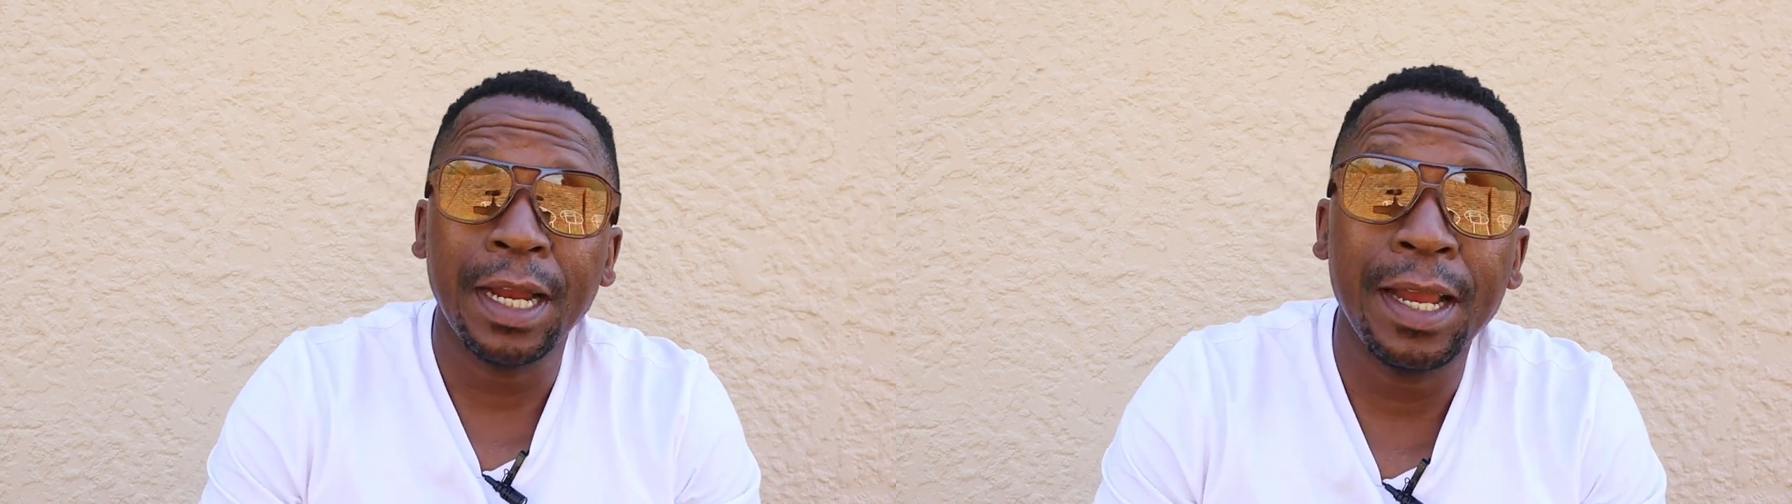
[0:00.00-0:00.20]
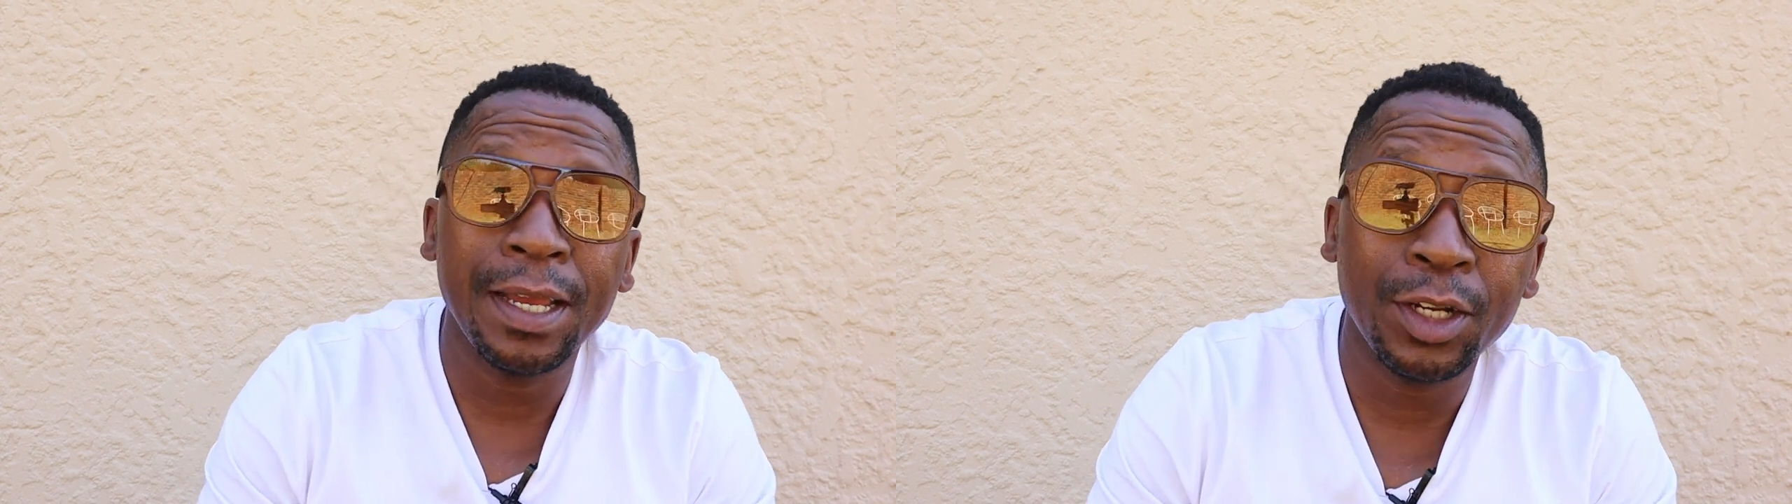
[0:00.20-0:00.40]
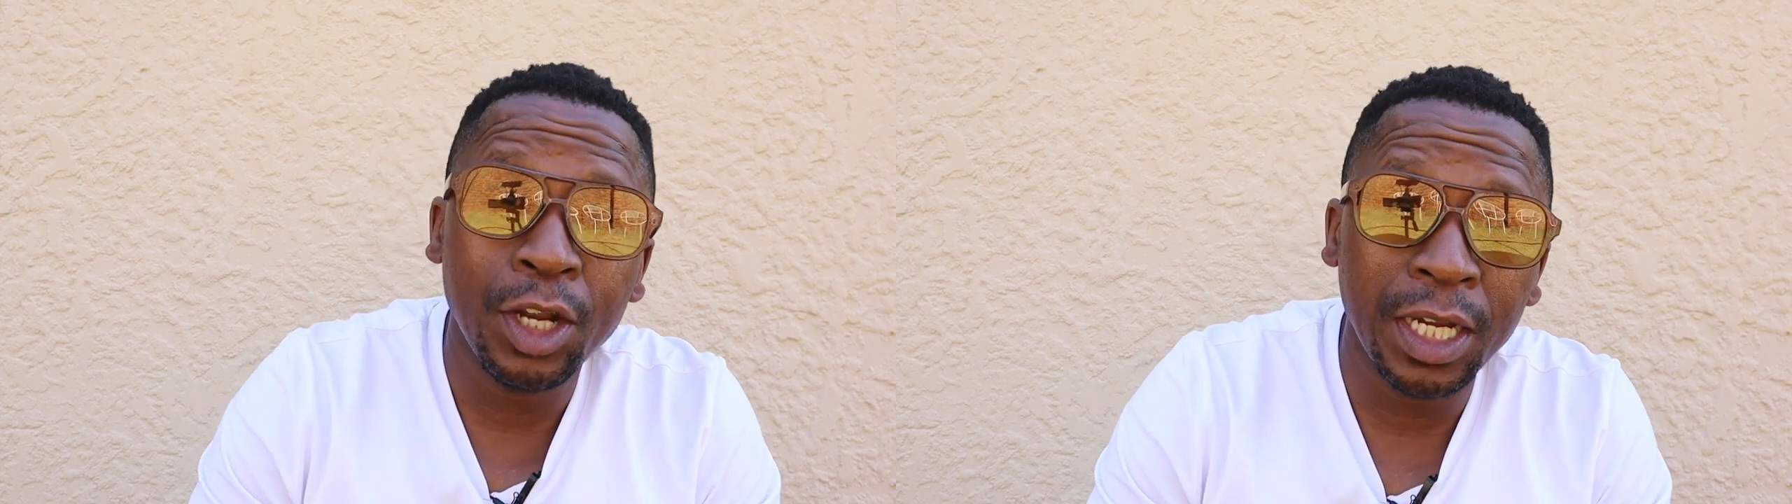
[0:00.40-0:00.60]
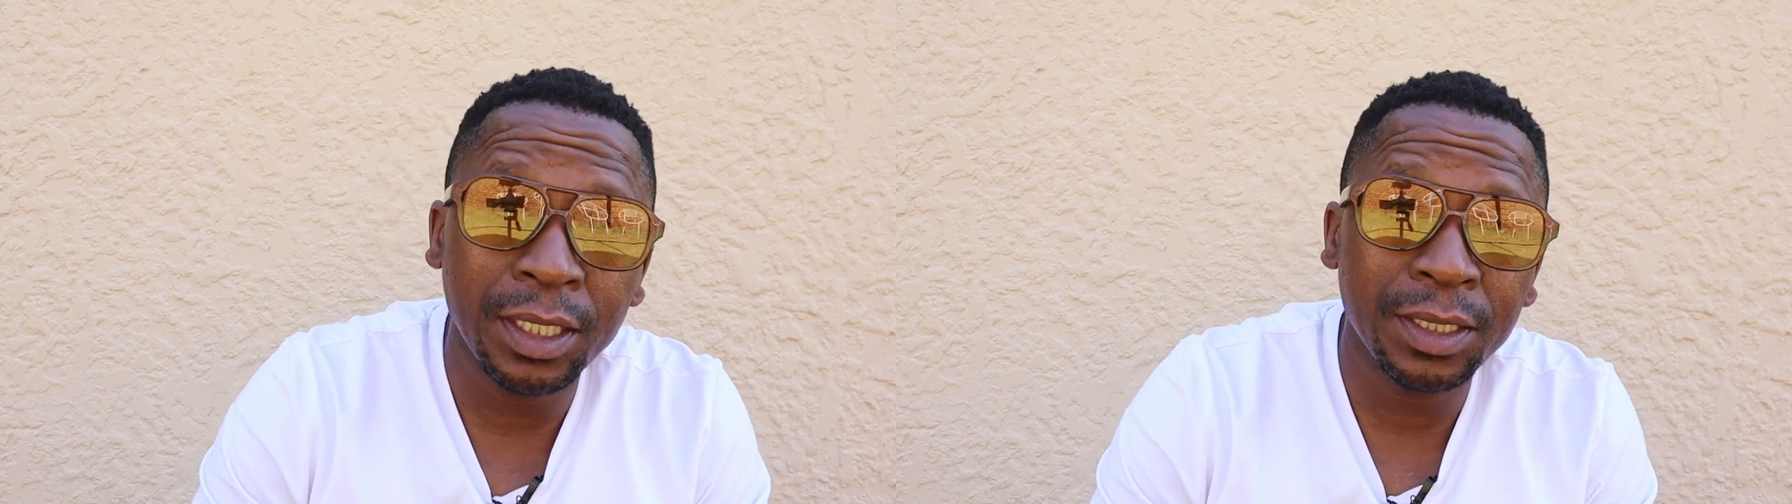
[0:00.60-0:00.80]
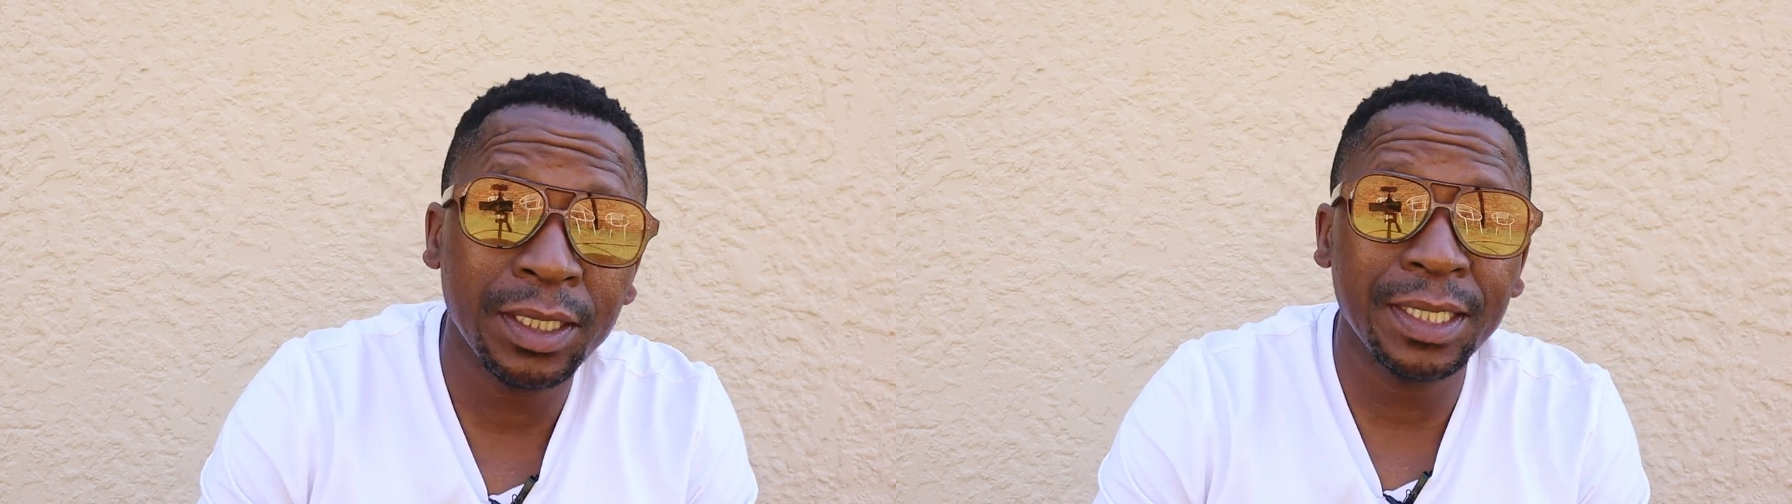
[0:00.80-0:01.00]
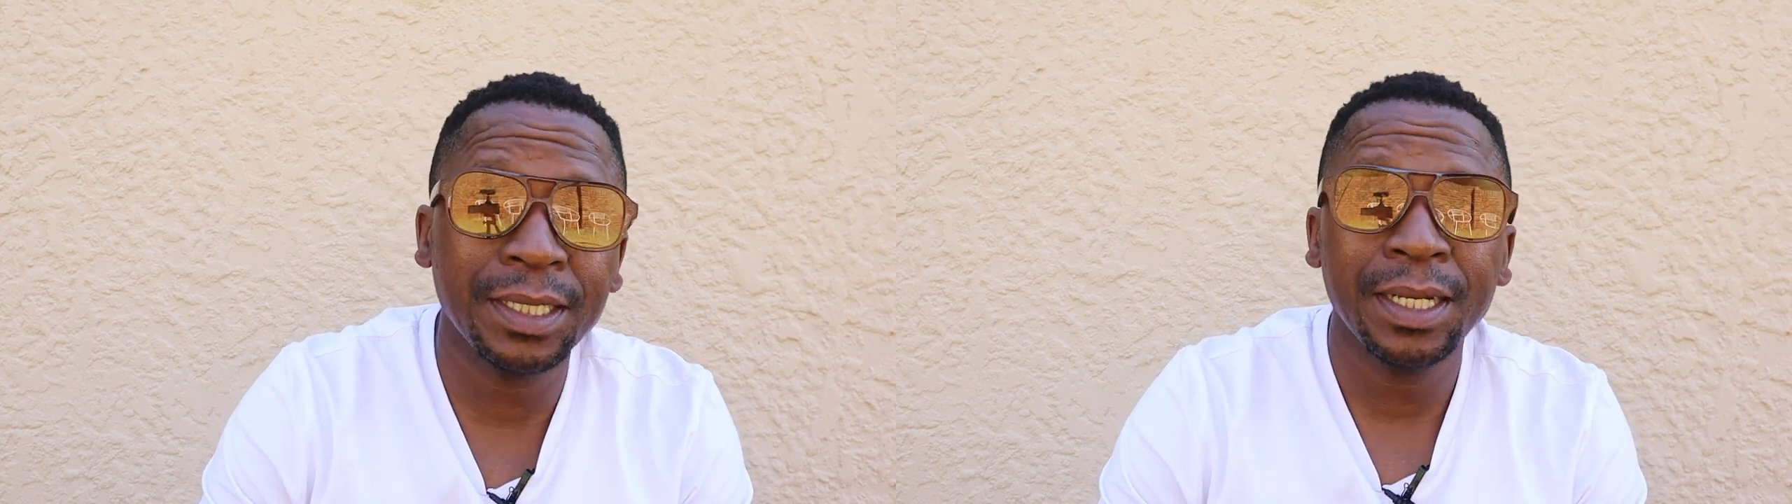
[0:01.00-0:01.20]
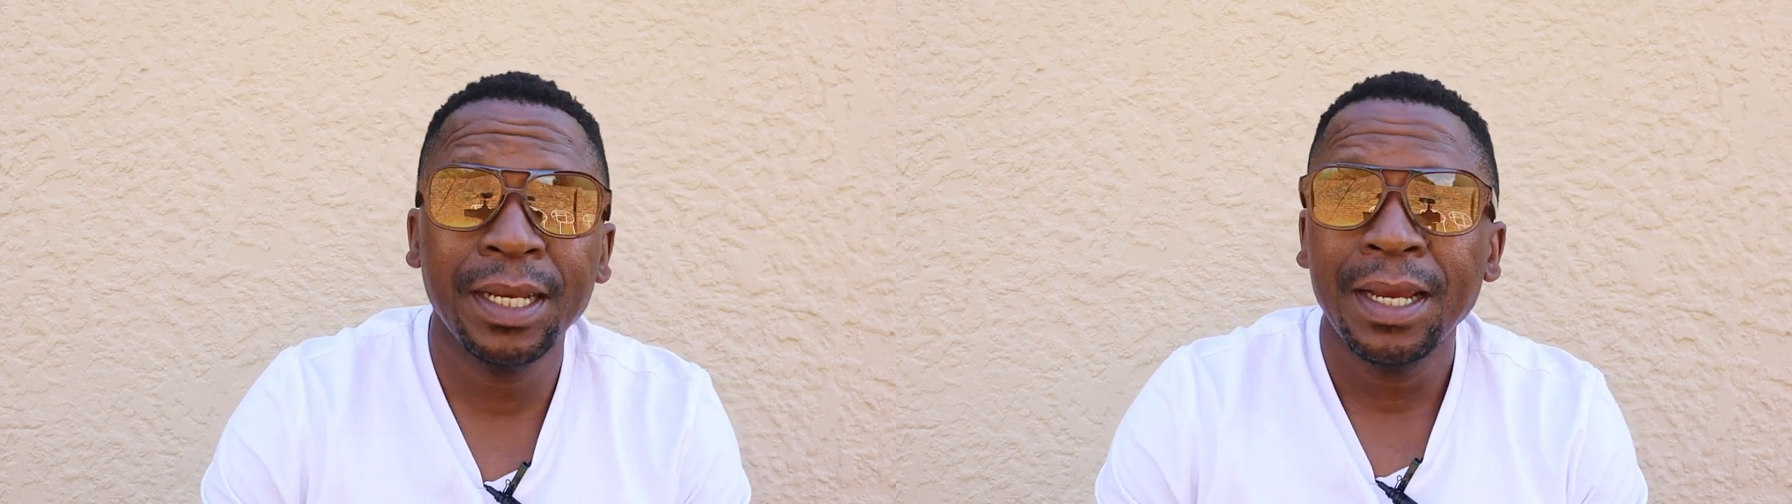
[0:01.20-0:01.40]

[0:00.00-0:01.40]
I had lunch.